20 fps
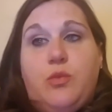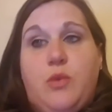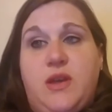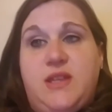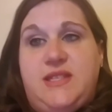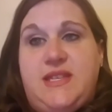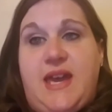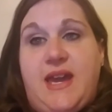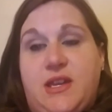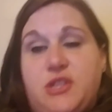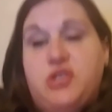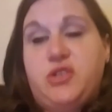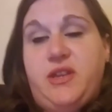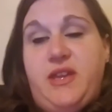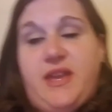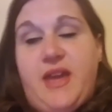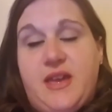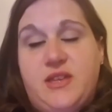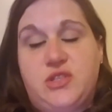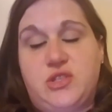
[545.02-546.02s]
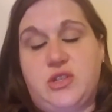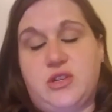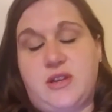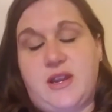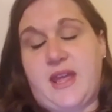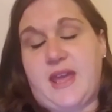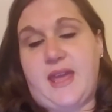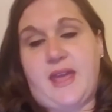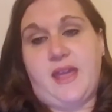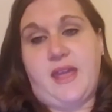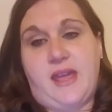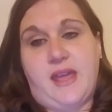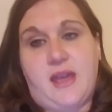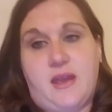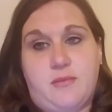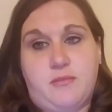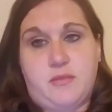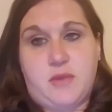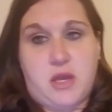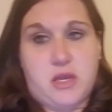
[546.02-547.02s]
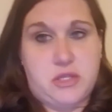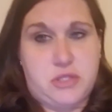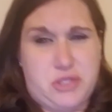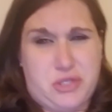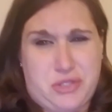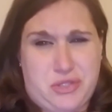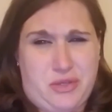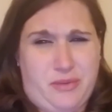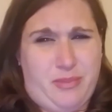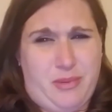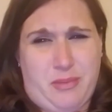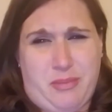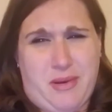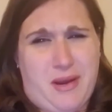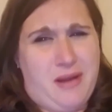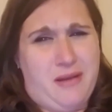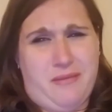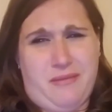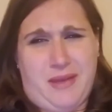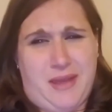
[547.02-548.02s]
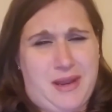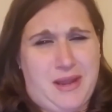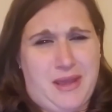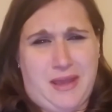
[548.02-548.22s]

was actually yesterday. I'm not super proud of it.